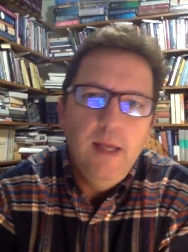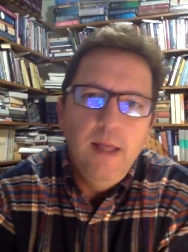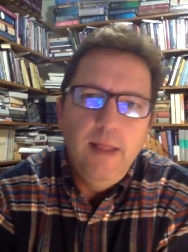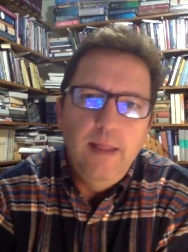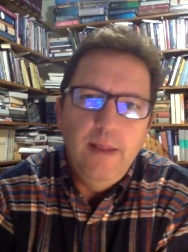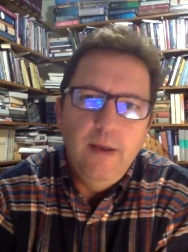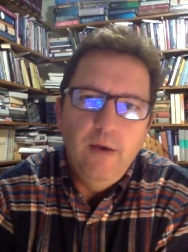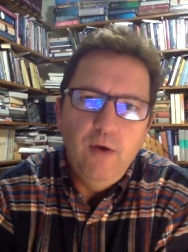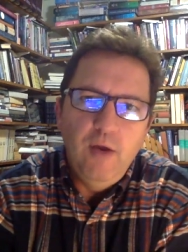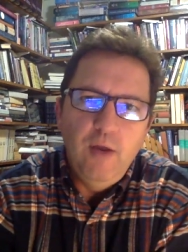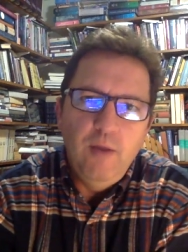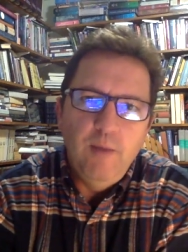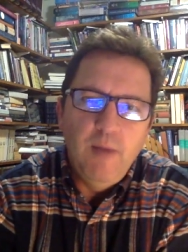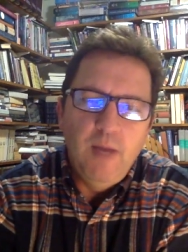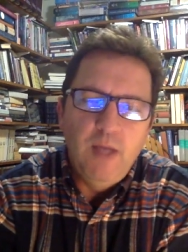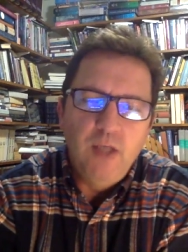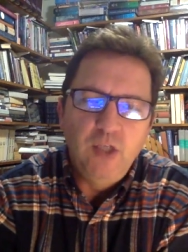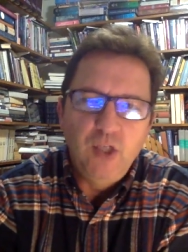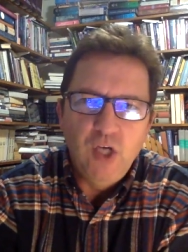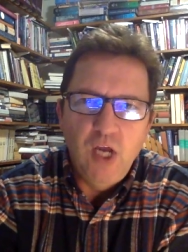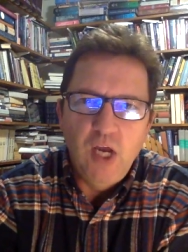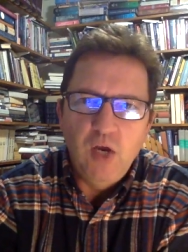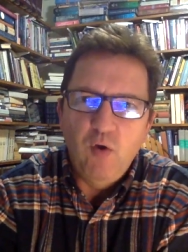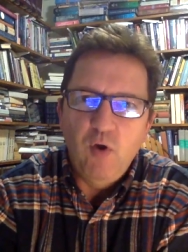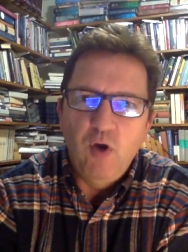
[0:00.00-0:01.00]
There he met
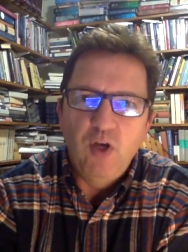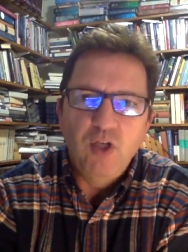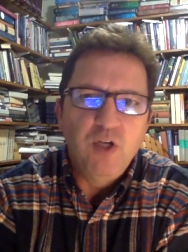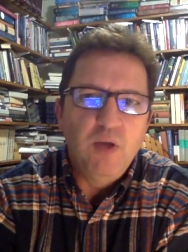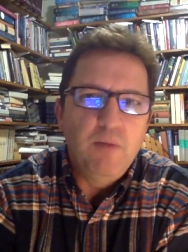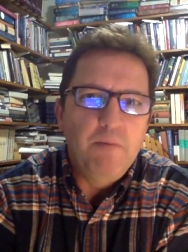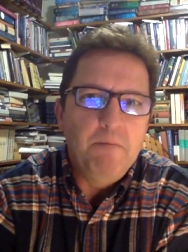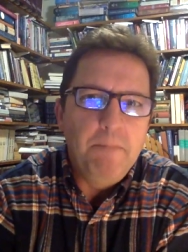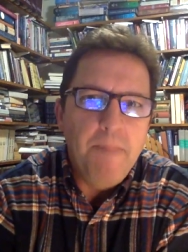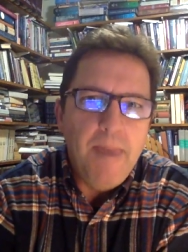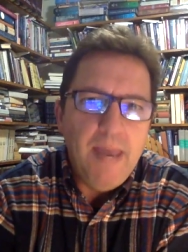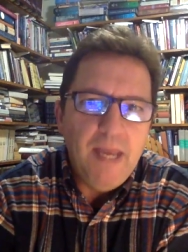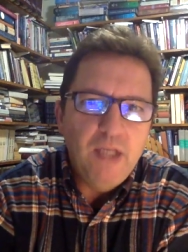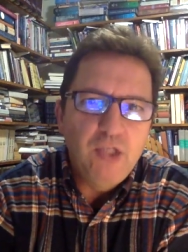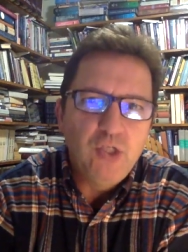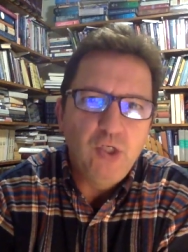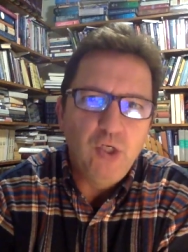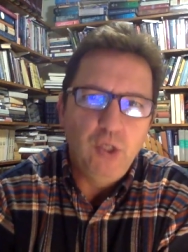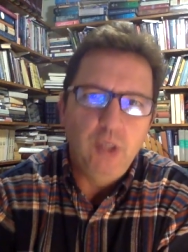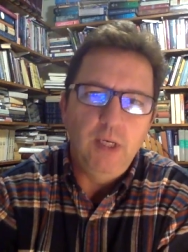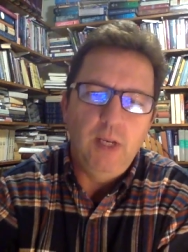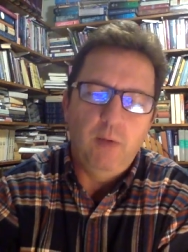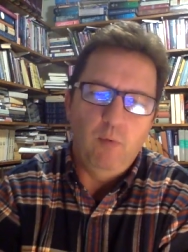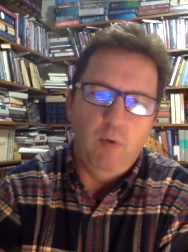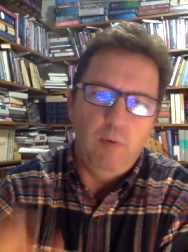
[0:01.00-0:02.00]
J. Gresham
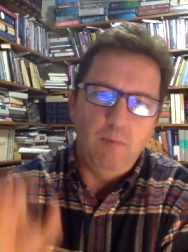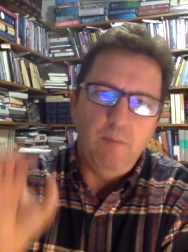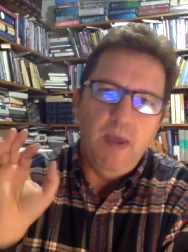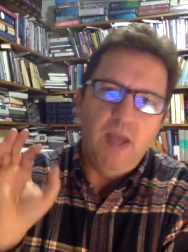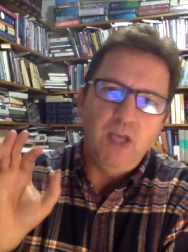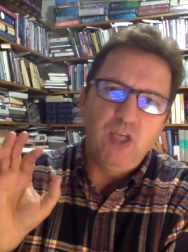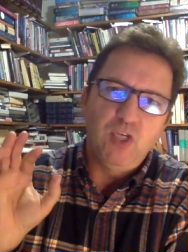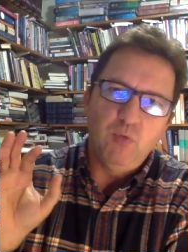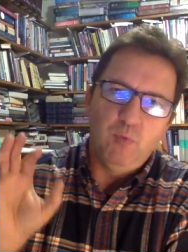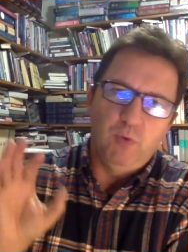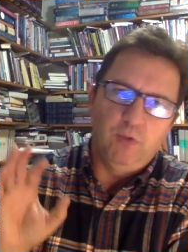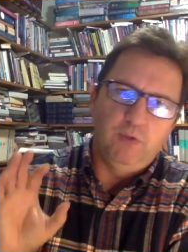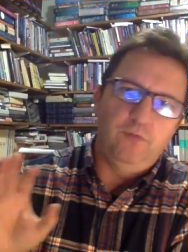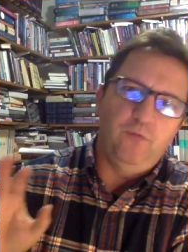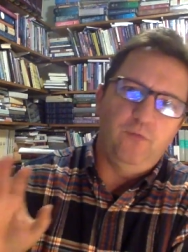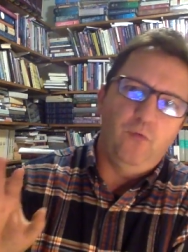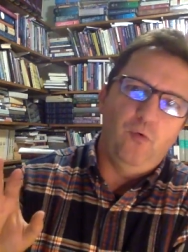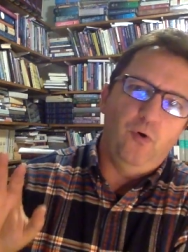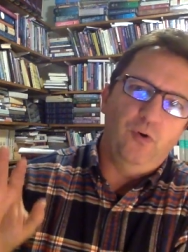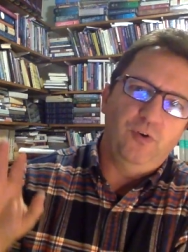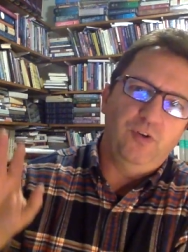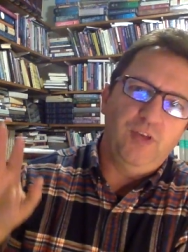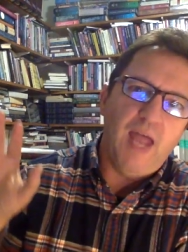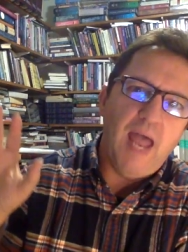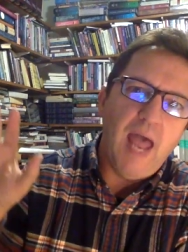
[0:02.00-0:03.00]
Machen, and when Machen was
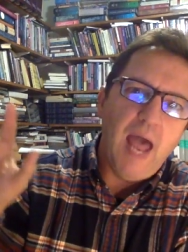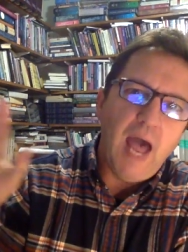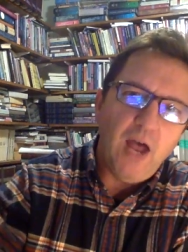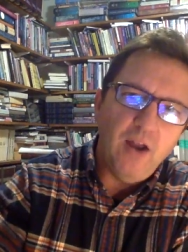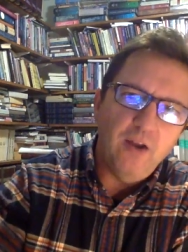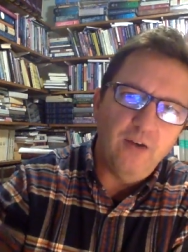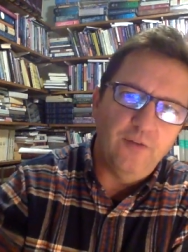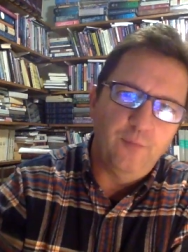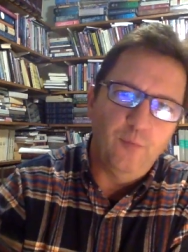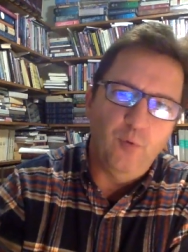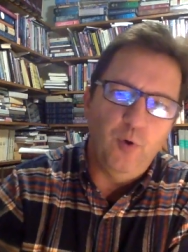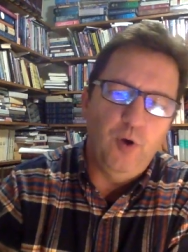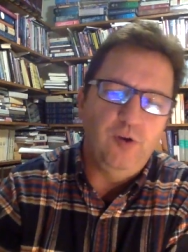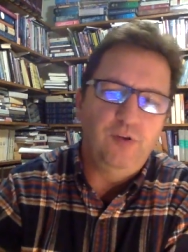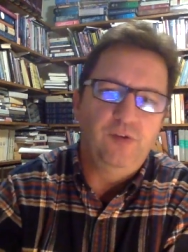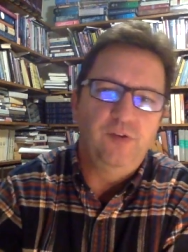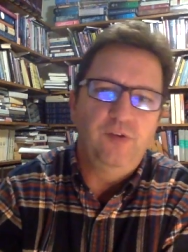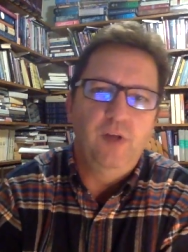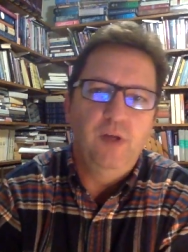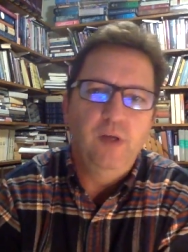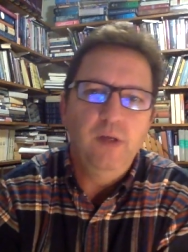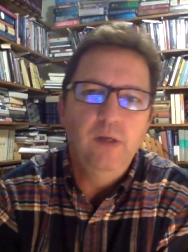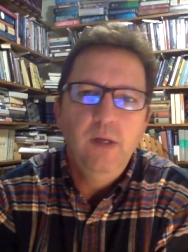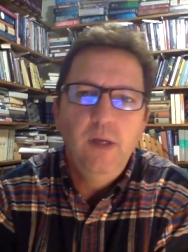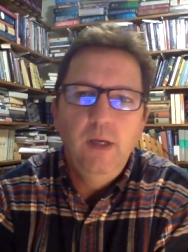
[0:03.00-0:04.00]
forced out of
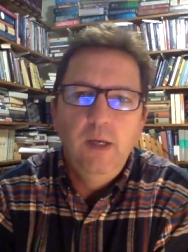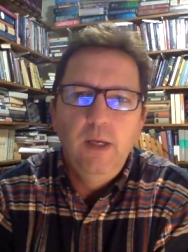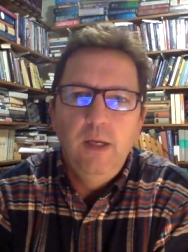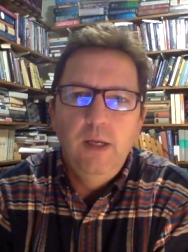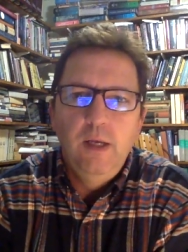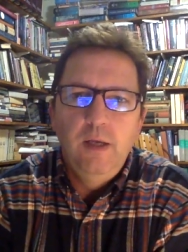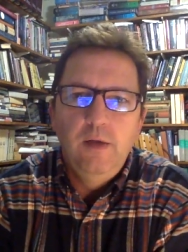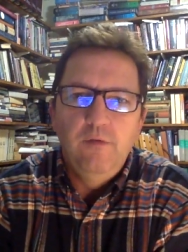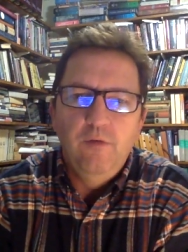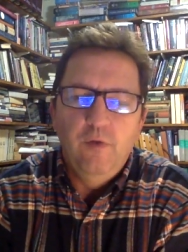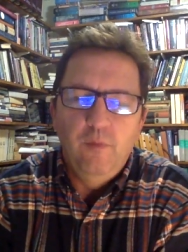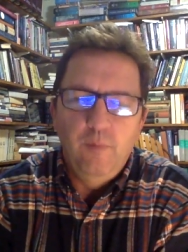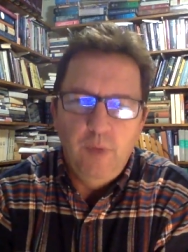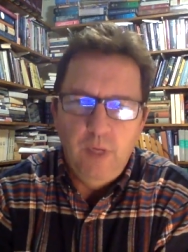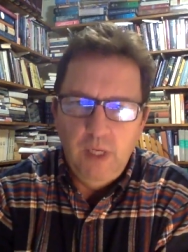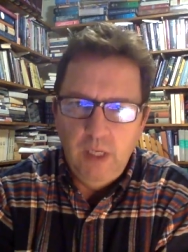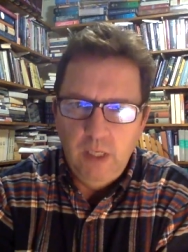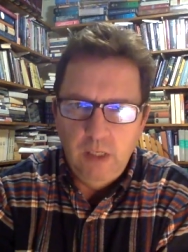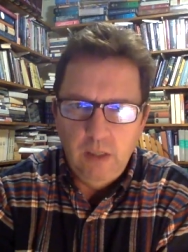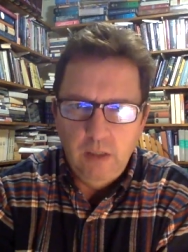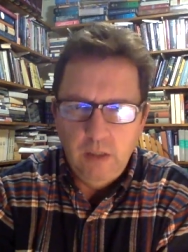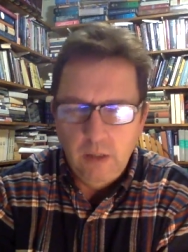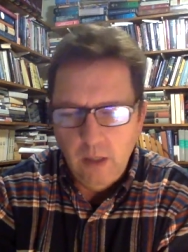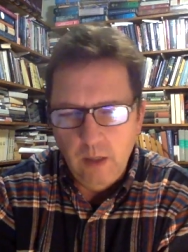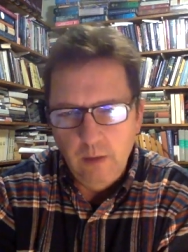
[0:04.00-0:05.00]
Princeton for being